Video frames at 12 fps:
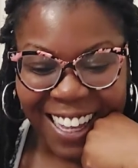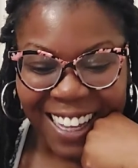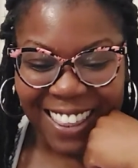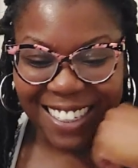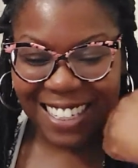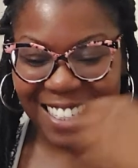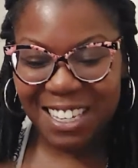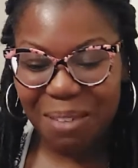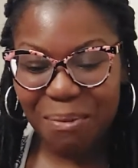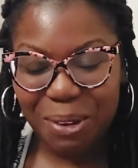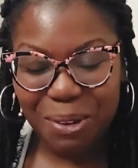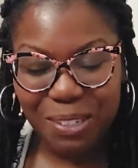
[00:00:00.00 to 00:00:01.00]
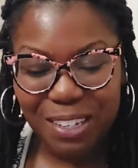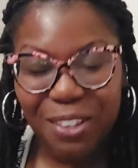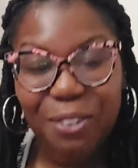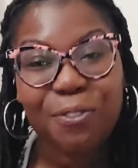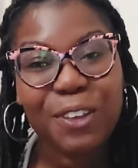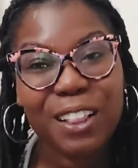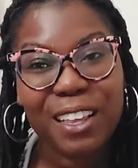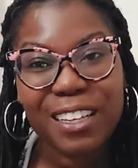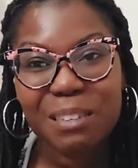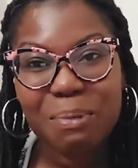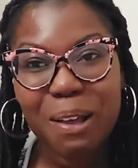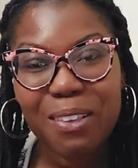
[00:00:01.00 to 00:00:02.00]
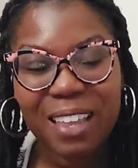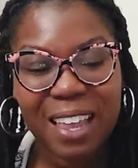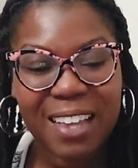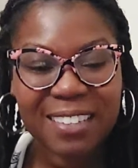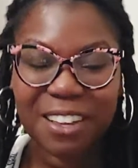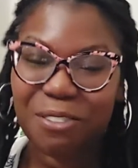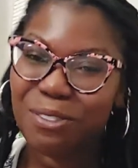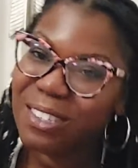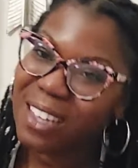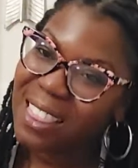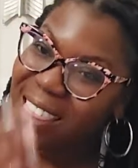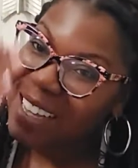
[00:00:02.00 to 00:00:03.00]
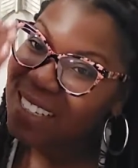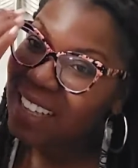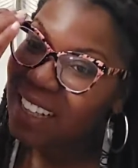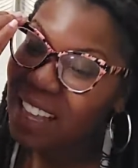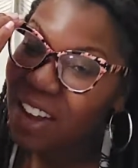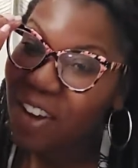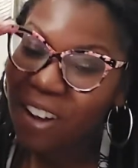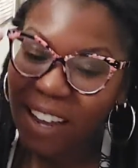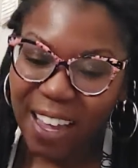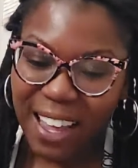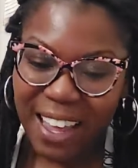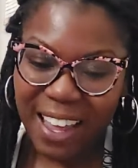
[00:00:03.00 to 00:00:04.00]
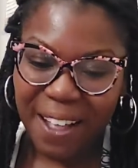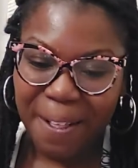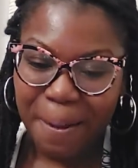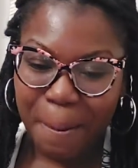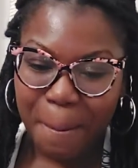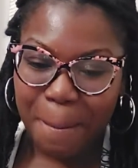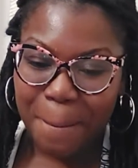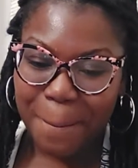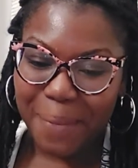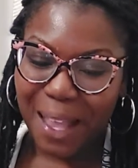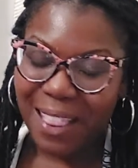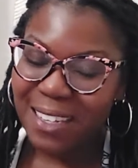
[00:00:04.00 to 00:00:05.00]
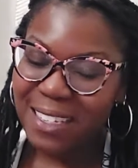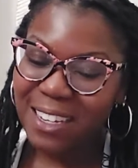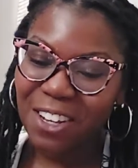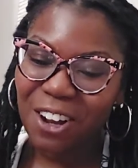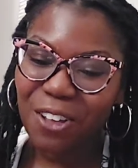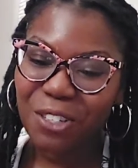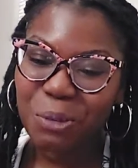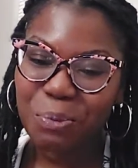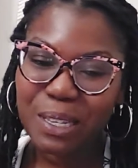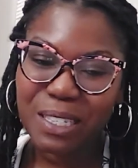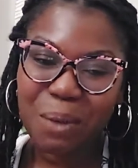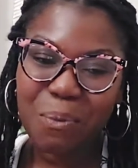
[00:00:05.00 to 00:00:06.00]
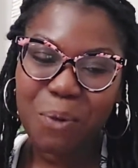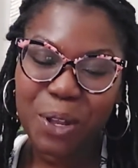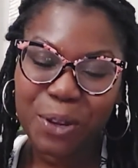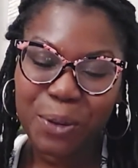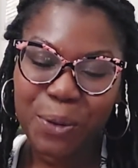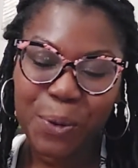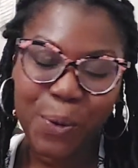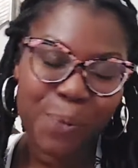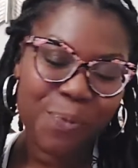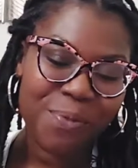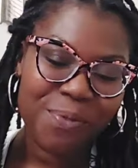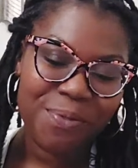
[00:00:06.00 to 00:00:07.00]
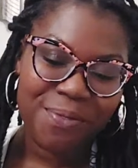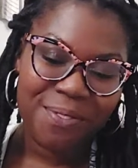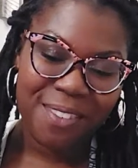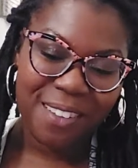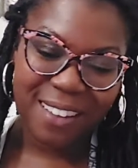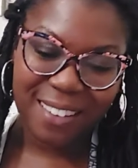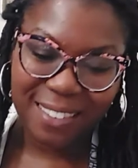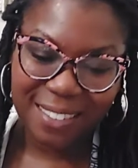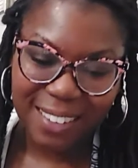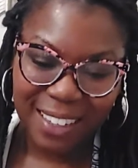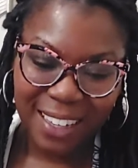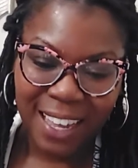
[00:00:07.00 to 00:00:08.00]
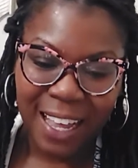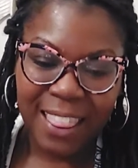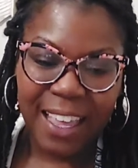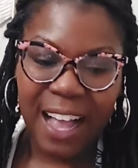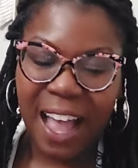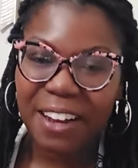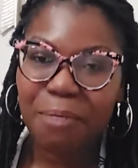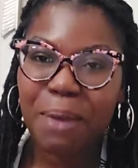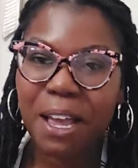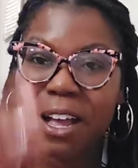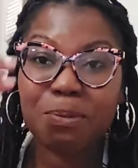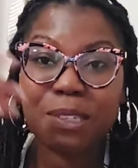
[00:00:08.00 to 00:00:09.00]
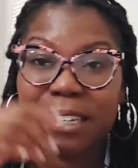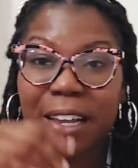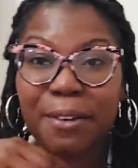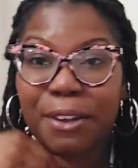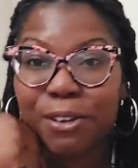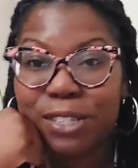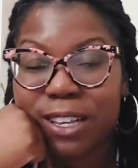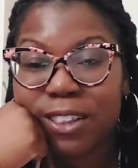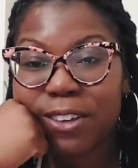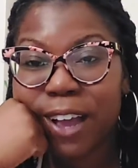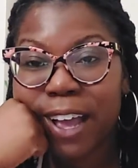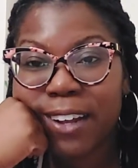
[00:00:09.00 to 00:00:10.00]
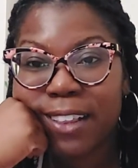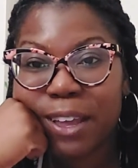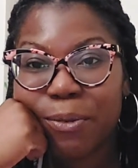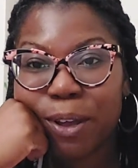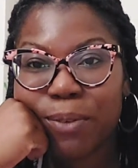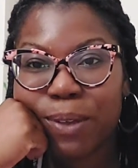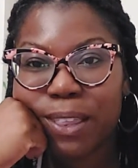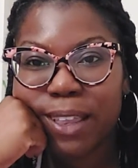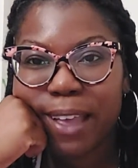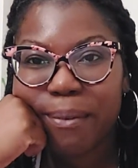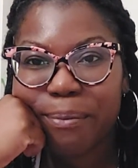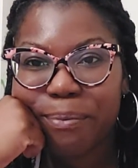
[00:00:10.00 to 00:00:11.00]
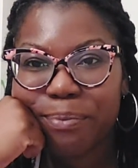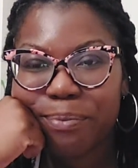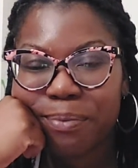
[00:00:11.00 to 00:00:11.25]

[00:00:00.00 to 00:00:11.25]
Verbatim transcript: This is someone who's in their feelings about things. They don't see things clearly. This could also be someone who they kind of make up scenarios in their head and they run with them.